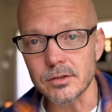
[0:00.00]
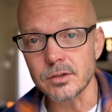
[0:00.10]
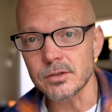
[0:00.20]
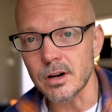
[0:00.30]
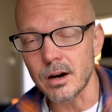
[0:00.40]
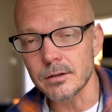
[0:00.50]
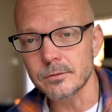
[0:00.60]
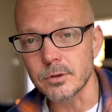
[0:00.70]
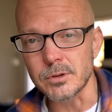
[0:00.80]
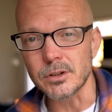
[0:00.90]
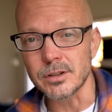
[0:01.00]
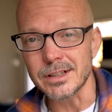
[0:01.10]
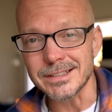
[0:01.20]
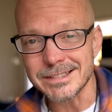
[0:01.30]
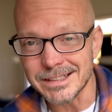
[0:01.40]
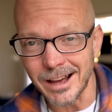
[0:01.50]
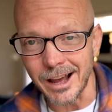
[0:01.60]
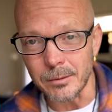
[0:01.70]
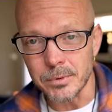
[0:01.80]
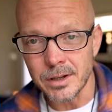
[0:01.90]
And so there's an art form to learning to
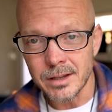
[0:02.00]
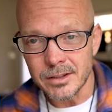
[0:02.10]
stop,